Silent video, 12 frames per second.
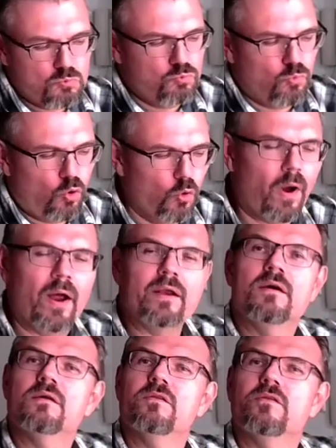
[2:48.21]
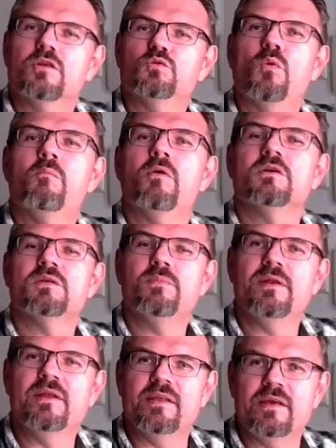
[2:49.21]
All right, that's one
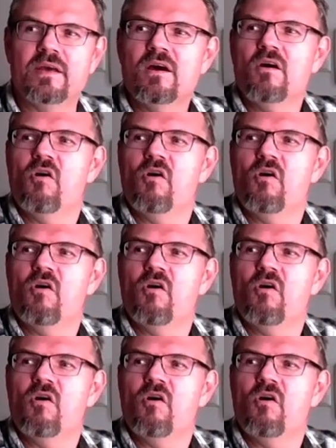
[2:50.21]
possibility.